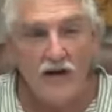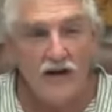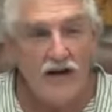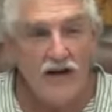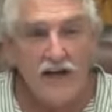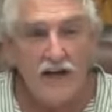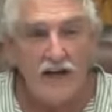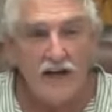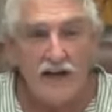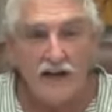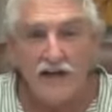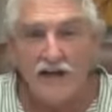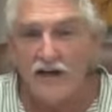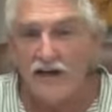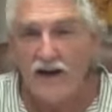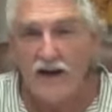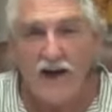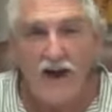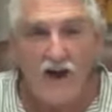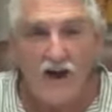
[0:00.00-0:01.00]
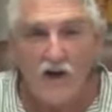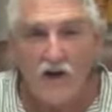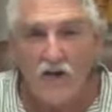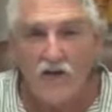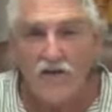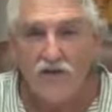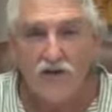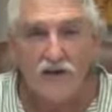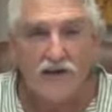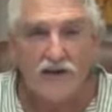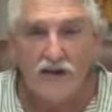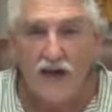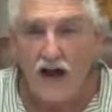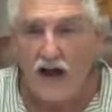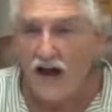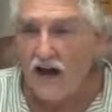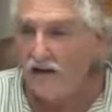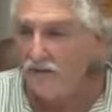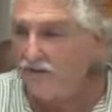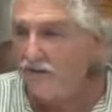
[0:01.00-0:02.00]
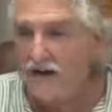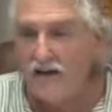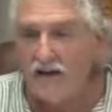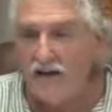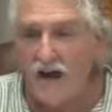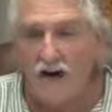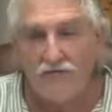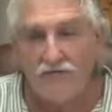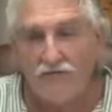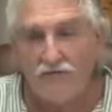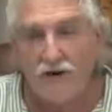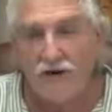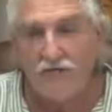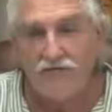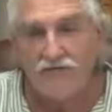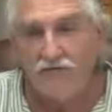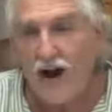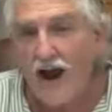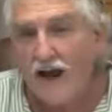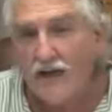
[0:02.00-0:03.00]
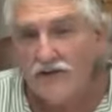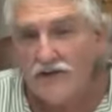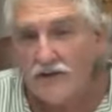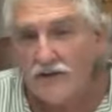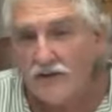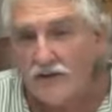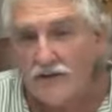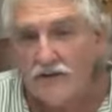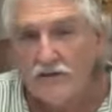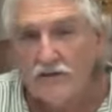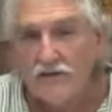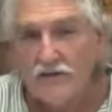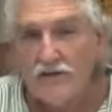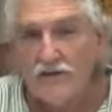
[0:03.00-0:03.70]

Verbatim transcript: healing and health and God, not for a fraction.